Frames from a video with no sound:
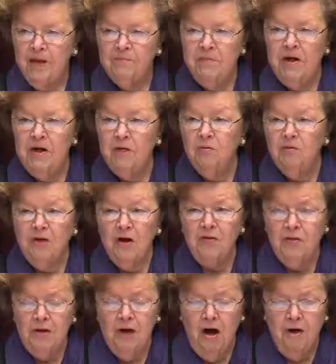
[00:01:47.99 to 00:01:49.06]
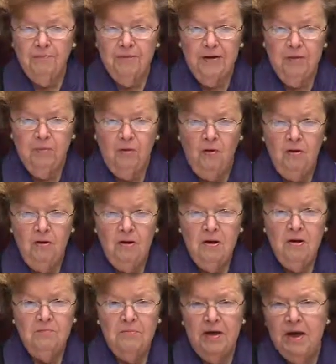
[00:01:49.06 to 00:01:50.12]
meeting with other young people,
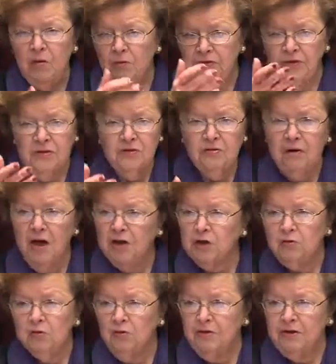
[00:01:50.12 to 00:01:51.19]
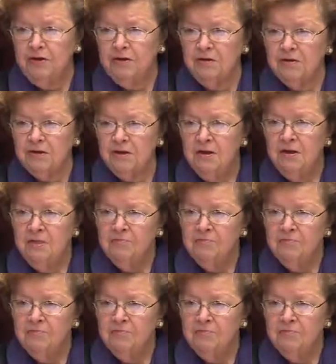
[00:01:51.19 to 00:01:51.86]
meeting with intellectual leaders,